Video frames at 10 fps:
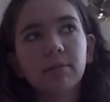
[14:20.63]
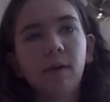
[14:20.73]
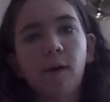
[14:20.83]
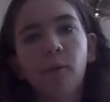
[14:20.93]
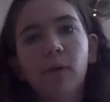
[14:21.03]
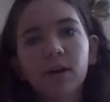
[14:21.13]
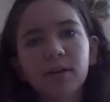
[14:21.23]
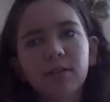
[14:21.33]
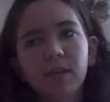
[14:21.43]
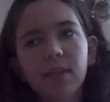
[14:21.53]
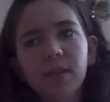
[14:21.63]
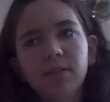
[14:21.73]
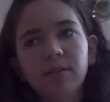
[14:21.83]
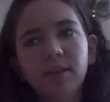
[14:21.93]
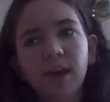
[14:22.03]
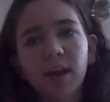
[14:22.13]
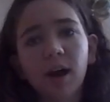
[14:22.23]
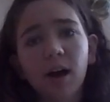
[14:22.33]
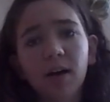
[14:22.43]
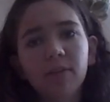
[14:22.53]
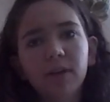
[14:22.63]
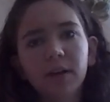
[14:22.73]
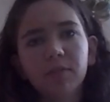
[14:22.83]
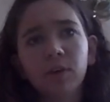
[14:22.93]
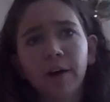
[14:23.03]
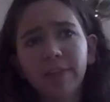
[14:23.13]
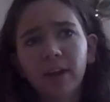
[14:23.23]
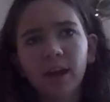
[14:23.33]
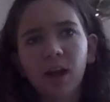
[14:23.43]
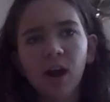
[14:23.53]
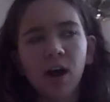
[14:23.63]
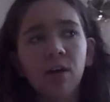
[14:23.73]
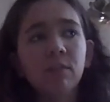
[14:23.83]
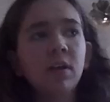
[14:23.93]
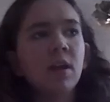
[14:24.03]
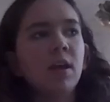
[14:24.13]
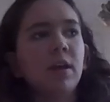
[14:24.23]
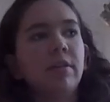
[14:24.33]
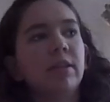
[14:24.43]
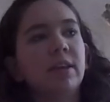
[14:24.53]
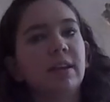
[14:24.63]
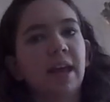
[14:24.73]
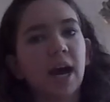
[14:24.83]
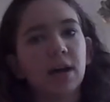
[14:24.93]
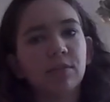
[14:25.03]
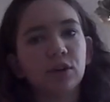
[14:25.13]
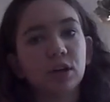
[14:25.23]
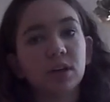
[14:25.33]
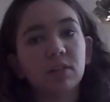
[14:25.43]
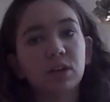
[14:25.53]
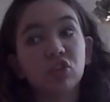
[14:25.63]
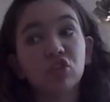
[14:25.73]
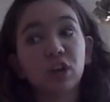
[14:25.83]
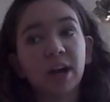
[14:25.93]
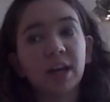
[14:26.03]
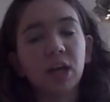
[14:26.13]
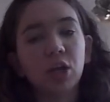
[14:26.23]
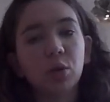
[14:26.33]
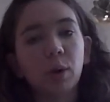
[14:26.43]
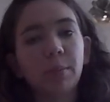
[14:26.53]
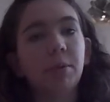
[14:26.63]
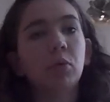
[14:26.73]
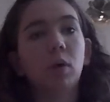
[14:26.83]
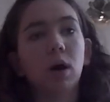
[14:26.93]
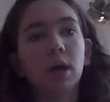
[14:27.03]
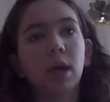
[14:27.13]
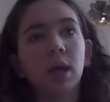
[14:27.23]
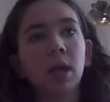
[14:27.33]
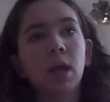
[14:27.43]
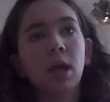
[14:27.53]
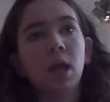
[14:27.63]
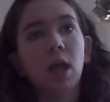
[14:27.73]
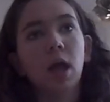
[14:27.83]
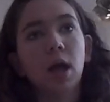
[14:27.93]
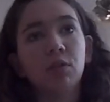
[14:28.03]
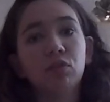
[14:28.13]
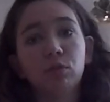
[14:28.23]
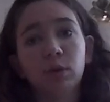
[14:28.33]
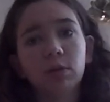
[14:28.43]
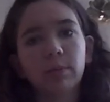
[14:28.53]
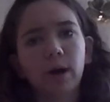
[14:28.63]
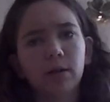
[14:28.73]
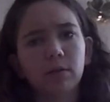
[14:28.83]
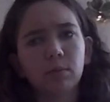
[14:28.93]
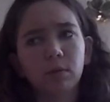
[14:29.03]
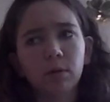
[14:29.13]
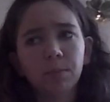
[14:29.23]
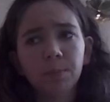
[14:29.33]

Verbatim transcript: I want to say the day of, and if not the day of, the day after because they try to get you up and walking as soon as possible